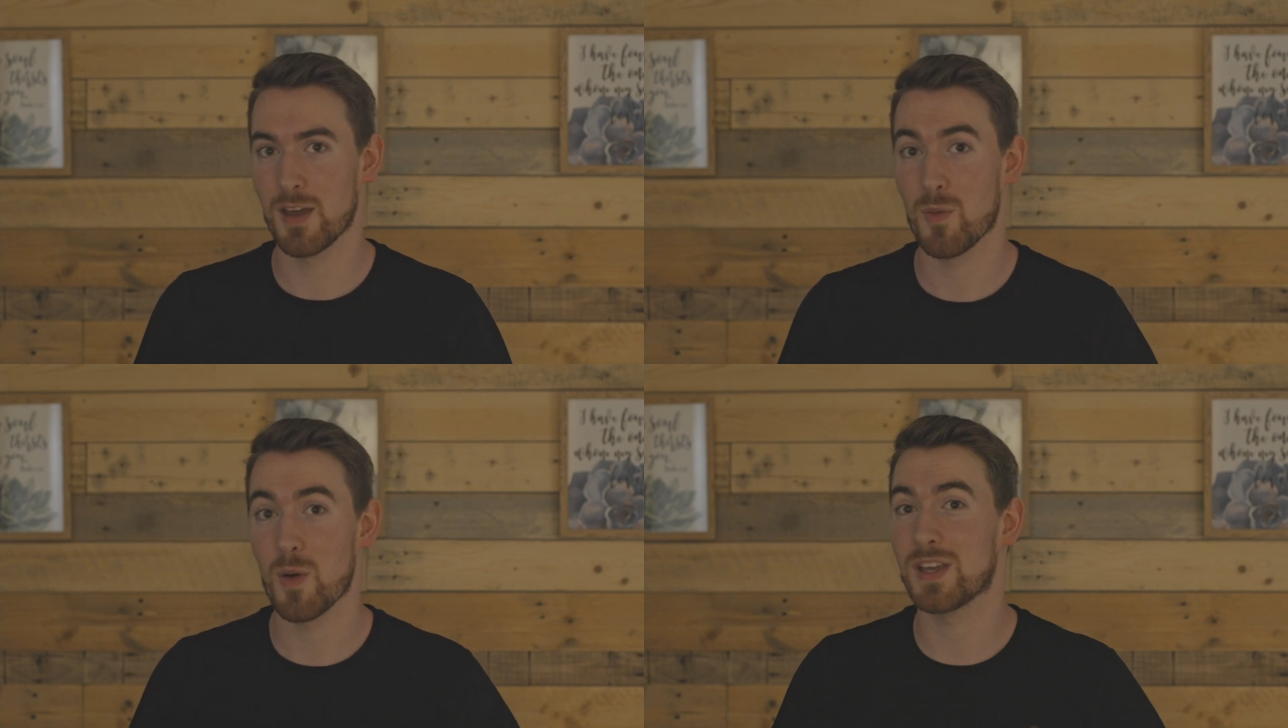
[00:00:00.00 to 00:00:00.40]

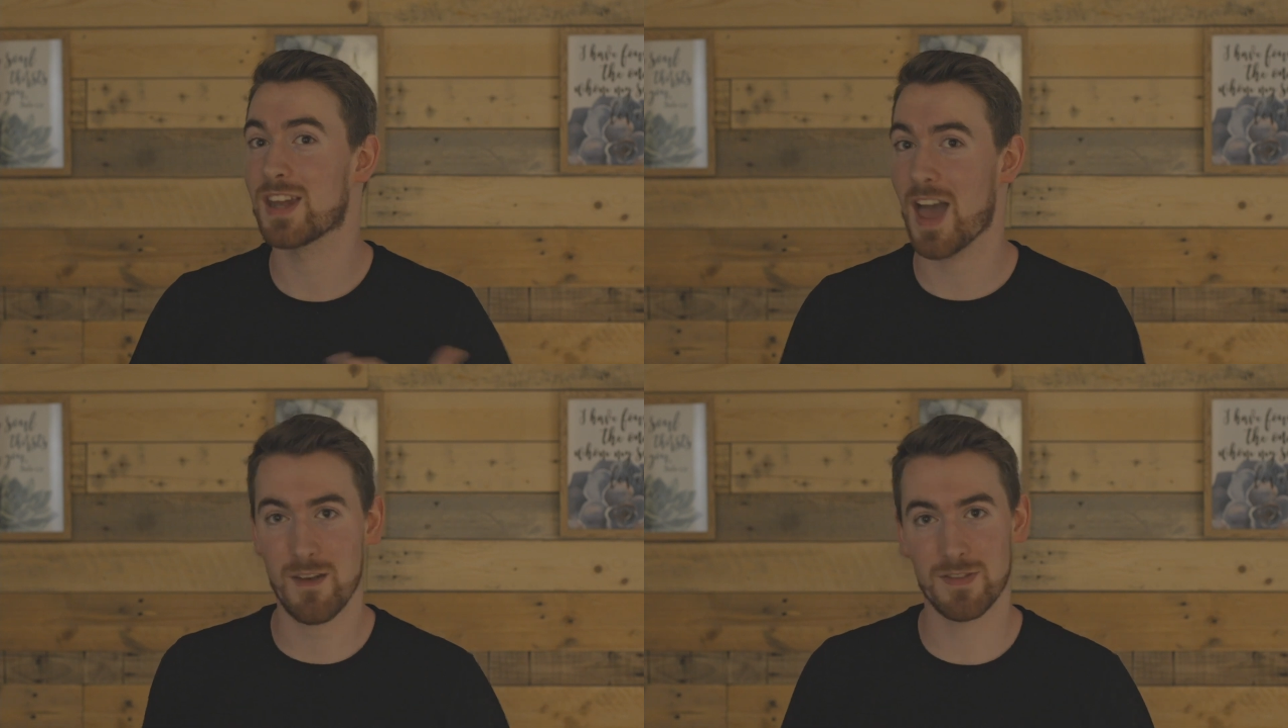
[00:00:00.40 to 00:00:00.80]
where we can
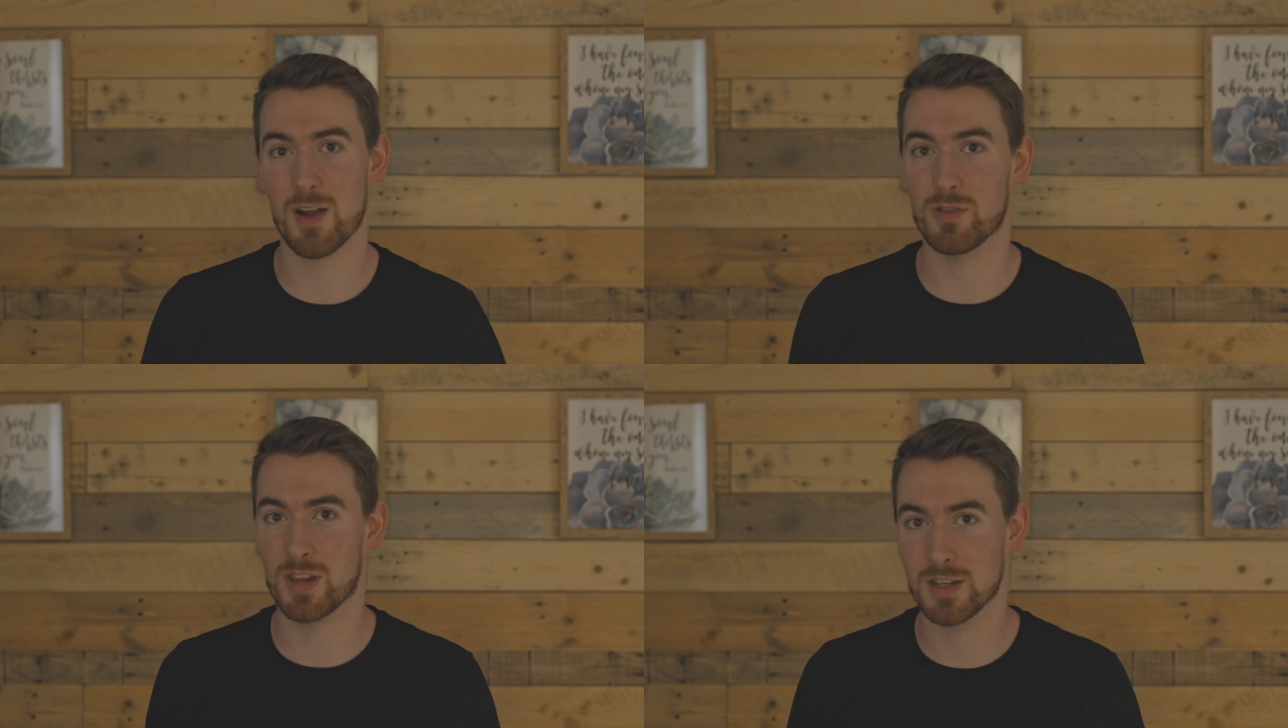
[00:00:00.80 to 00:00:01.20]
have
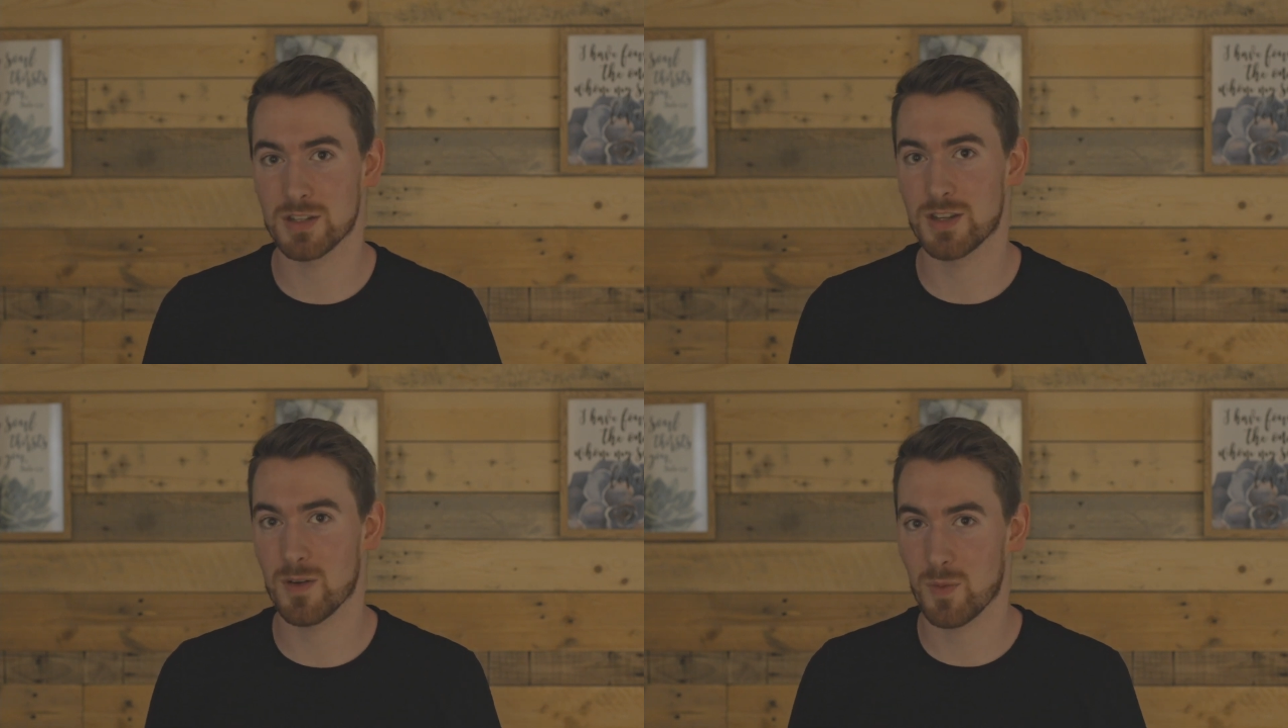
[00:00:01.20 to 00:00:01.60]
that
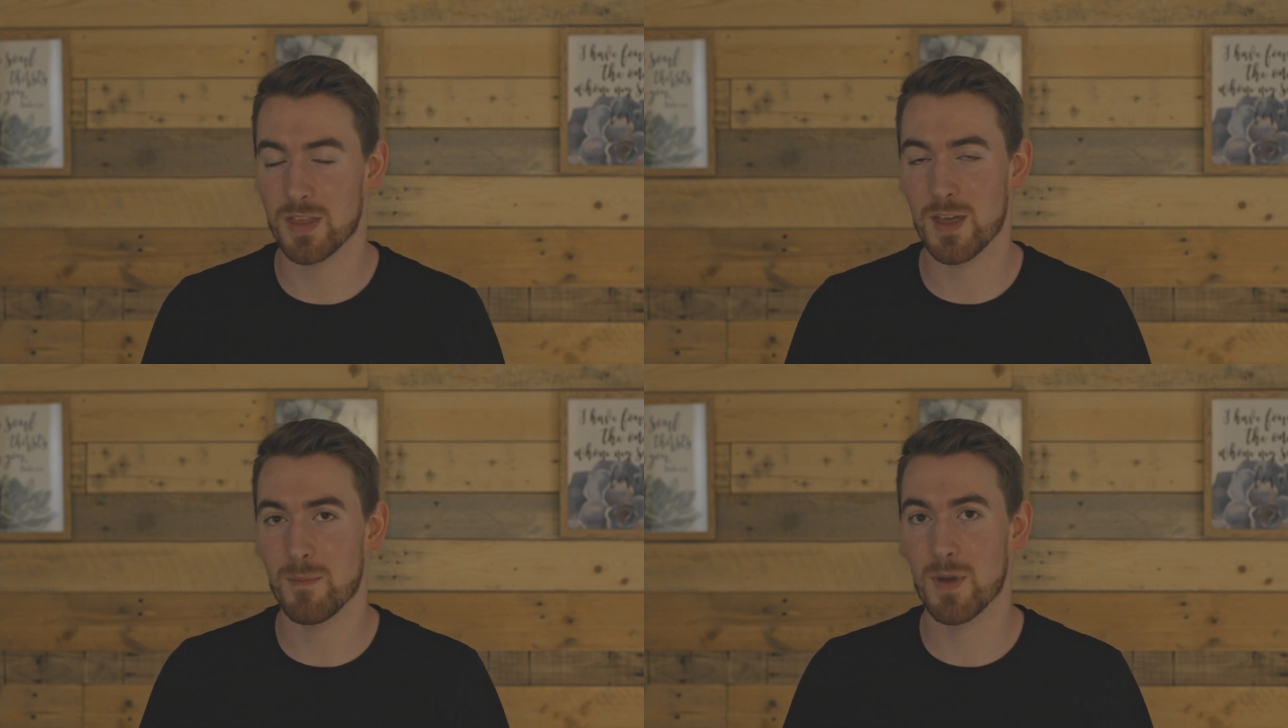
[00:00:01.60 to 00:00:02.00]
relationship
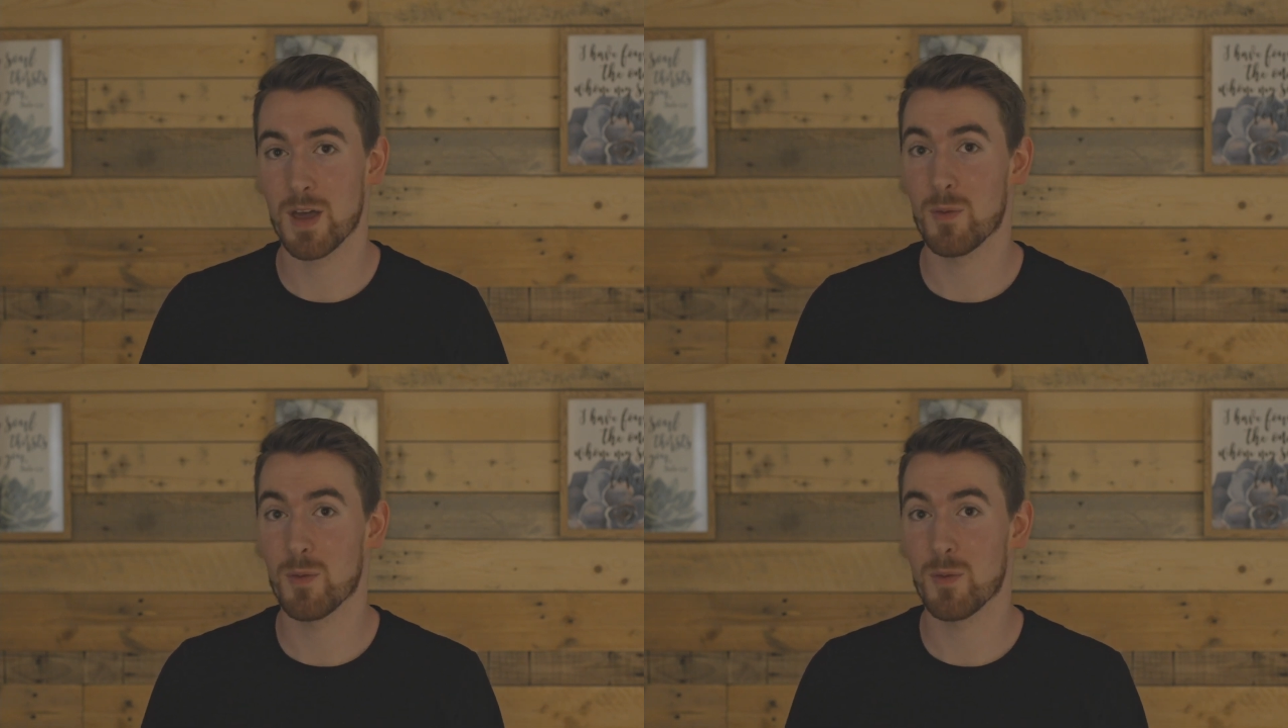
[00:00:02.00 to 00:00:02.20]
with him